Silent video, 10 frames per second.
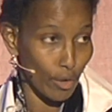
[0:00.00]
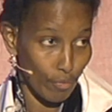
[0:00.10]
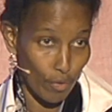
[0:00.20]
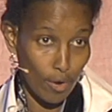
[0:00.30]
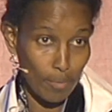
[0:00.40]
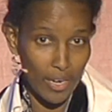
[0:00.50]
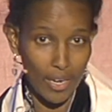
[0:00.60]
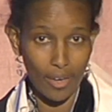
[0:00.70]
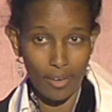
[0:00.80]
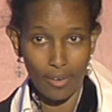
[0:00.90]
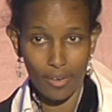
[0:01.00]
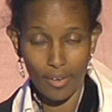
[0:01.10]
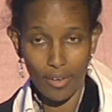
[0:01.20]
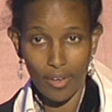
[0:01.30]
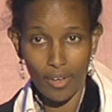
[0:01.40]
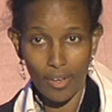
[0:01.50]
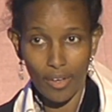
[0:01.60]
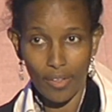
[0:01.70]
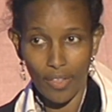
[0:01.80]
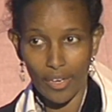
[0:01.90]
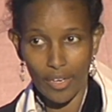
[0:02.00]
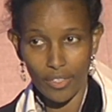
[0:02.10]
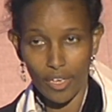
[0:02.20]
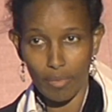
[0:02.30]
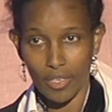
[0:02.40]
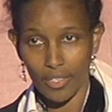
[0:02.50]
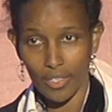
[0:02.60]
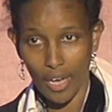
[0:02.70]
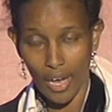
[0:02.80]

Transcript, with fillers: informally that Islamists